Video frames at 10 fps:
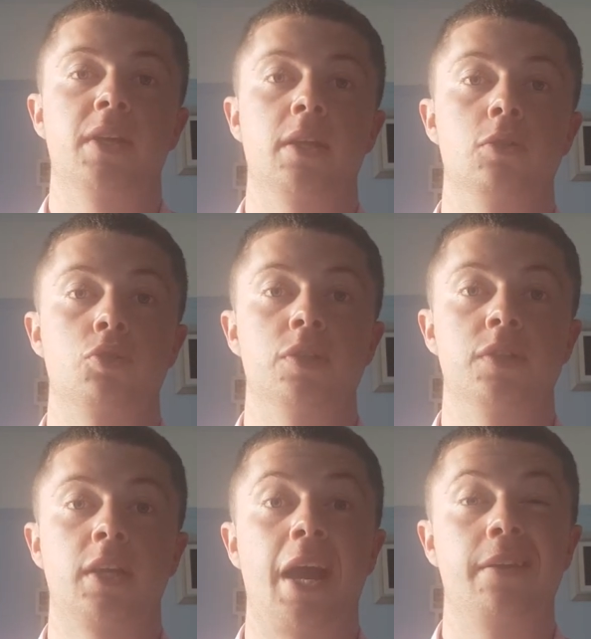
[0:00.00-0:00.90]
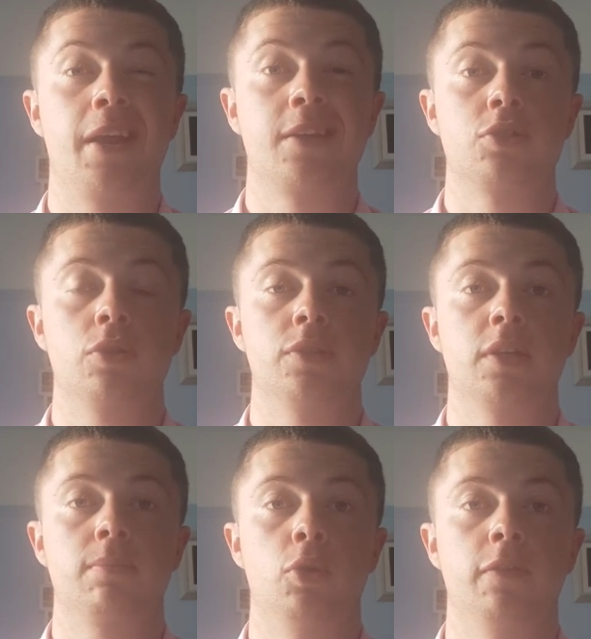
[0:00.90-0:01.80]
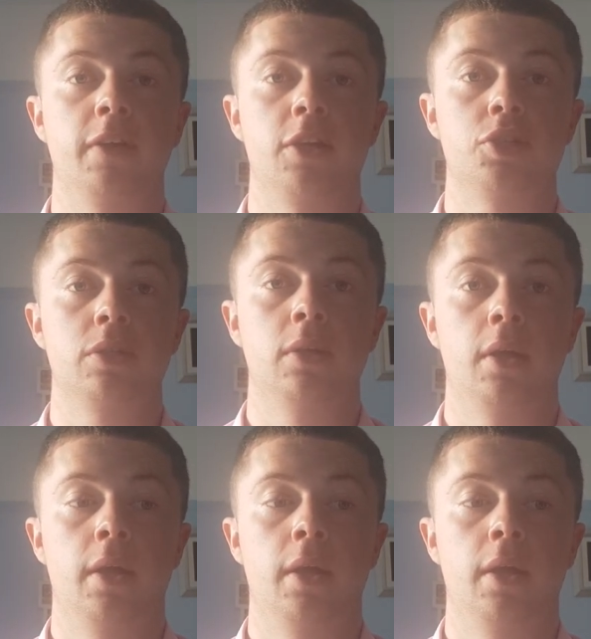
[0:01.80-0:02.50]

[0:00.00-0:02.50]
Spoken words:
intrinsic and extrinsic motivation,